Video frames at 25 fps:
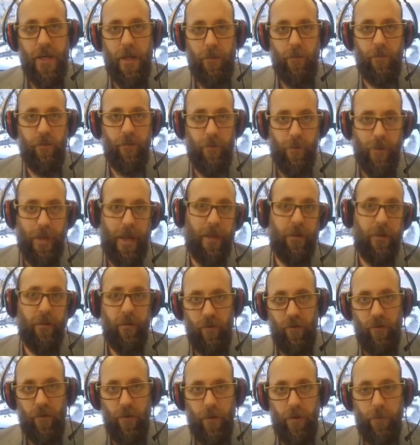There's some guys that
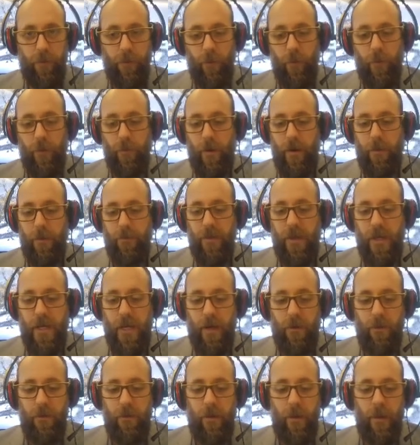showed up and wanted to rob the
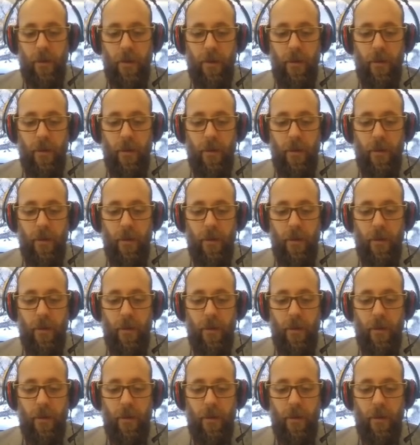town.